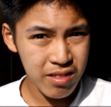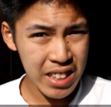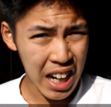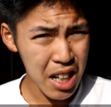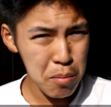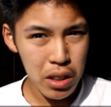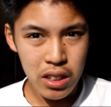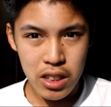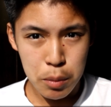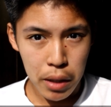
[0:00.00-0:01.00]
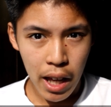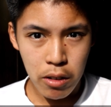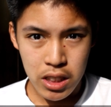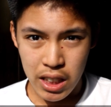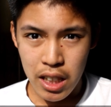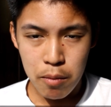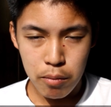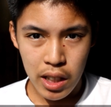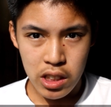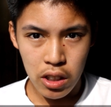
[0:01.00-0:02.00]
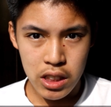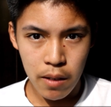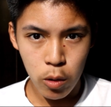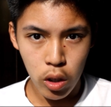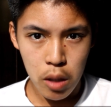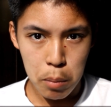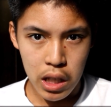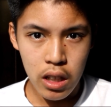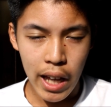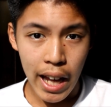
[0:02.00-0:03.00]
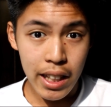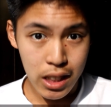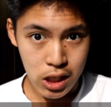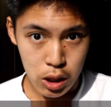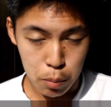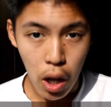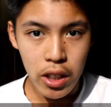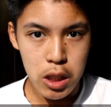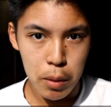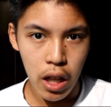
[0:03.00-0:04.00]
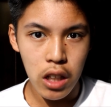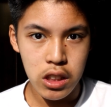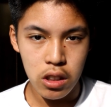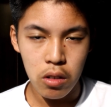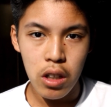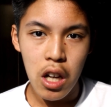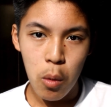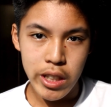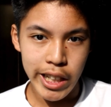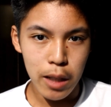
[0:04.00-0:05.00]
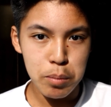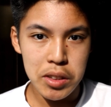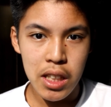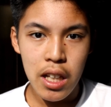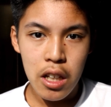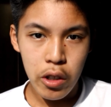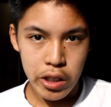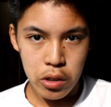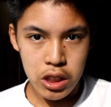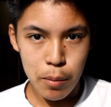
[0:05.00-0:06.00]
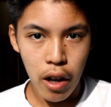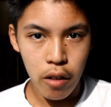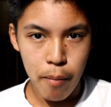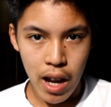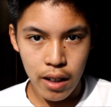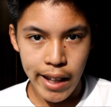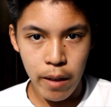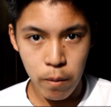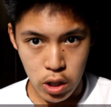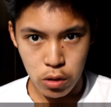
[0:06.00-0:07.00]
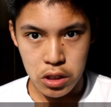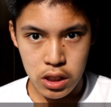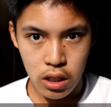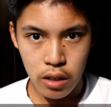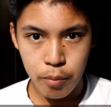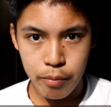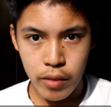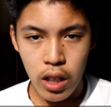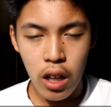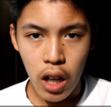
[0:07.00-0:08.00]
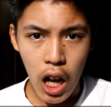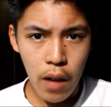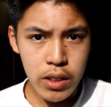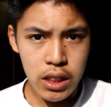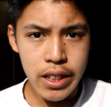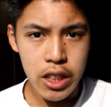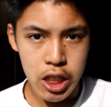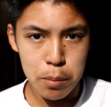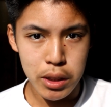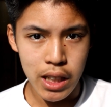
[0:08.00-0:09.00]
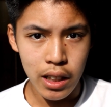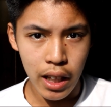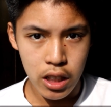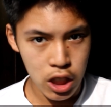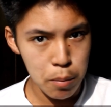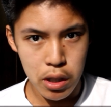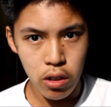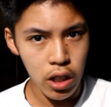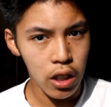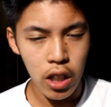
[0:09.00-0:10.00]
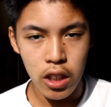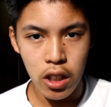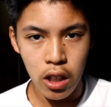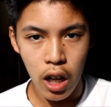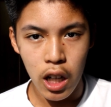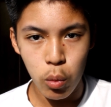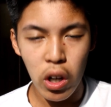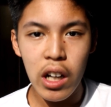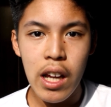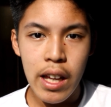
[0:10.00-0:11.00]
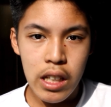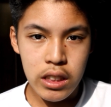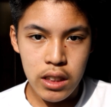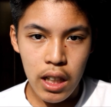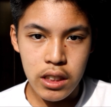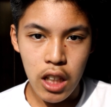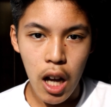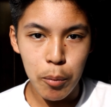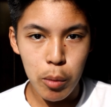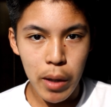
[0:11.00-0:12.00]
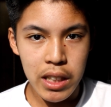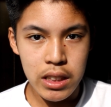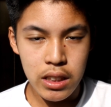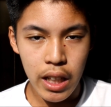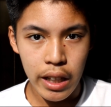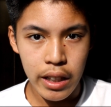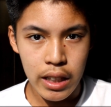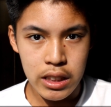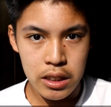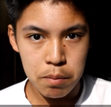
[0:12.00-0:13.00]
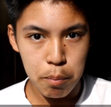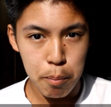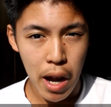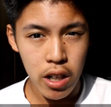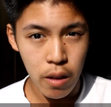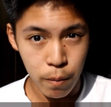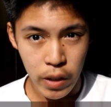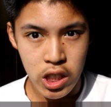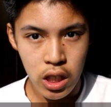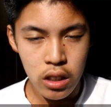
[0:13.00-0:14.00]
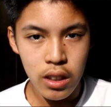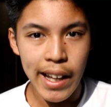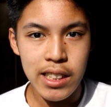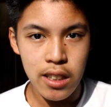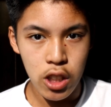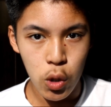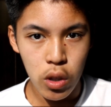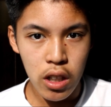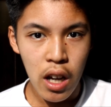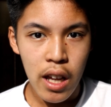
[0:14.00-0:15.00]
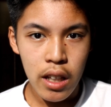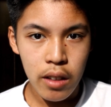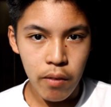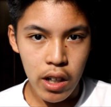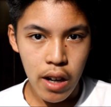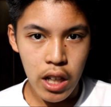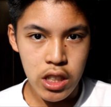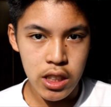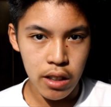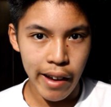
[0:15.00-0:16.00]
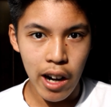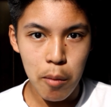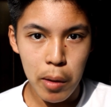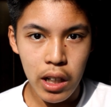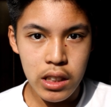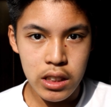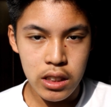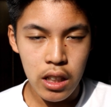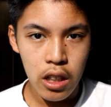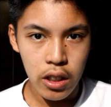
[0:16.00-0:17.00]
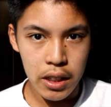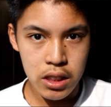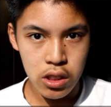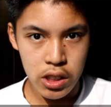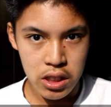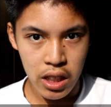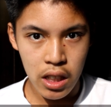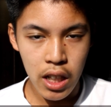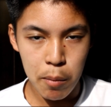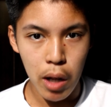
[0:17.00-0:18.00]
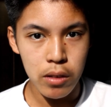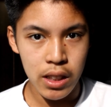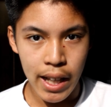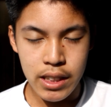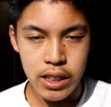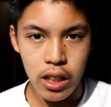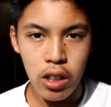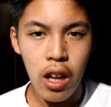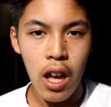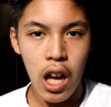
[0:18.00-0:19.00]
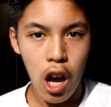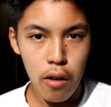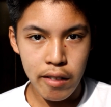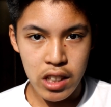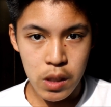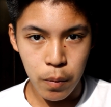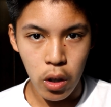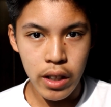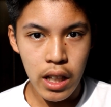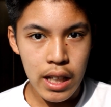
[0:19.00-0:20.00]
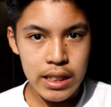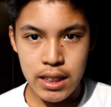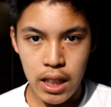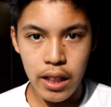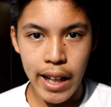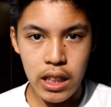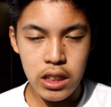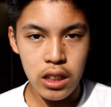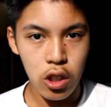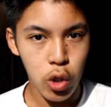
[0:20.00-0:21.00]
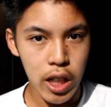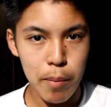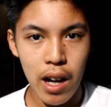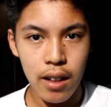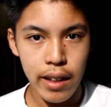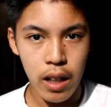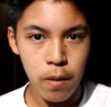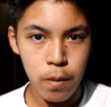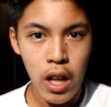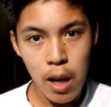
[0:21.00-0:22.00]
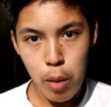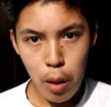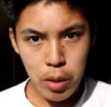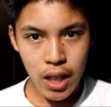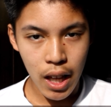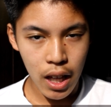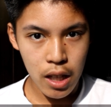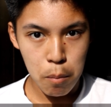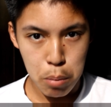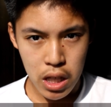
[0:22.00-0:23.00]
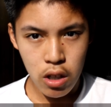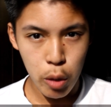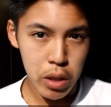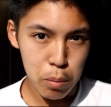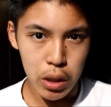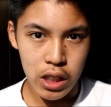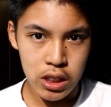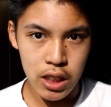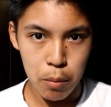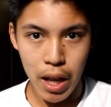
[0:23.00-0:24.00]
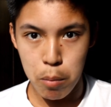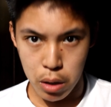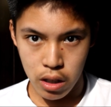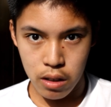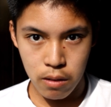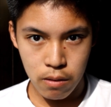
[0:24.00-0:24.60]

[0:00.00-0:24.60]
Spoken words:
terrible display, I would say. That's only 720p and it's small display also, which helps reduce the amount of battery life used. Obviously, the chipset, GPU, and all the other hardware is not as optimized and as battery efficient as the newer variations and counterparts released this year and probably next year. However, this phone still gets great battery life. Probably a B or B plus in my book.